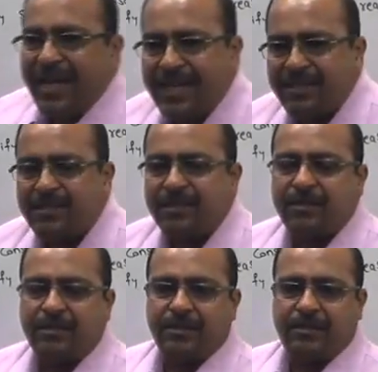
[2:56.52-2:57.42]

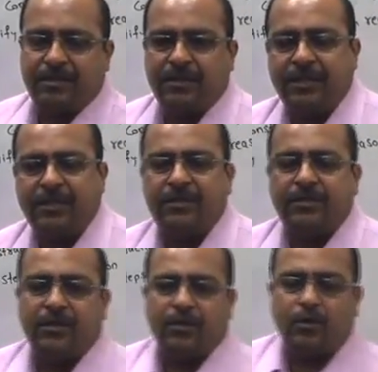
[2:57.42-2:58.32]
encircle these
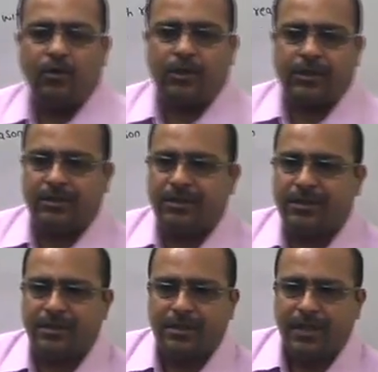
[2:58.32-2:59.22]

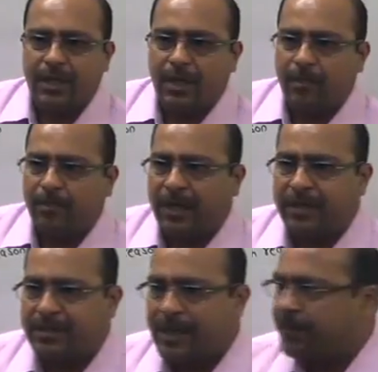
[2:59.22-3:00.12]
questions by
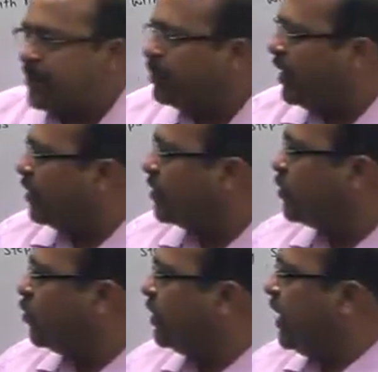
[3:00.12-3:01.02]
a separate mark
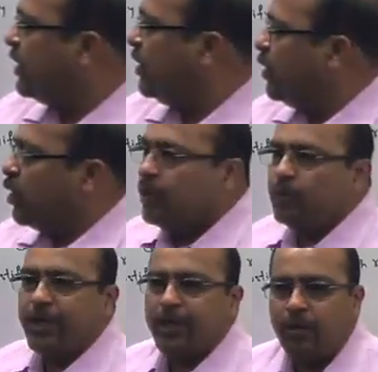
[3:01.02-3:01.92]
so that you
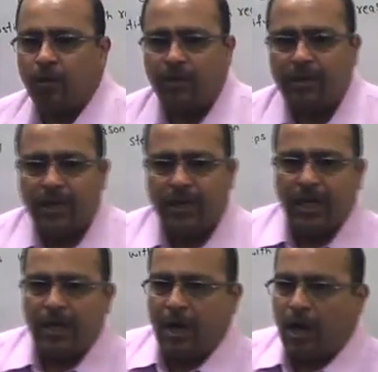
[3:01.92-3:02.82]
can know
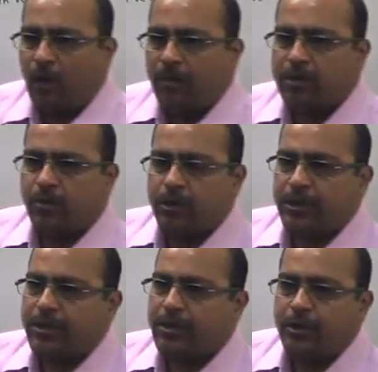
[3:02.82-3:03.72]
how much
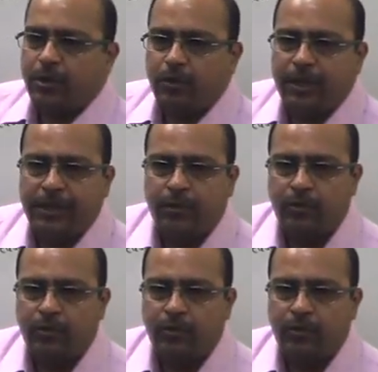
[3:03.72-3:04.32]
questions you need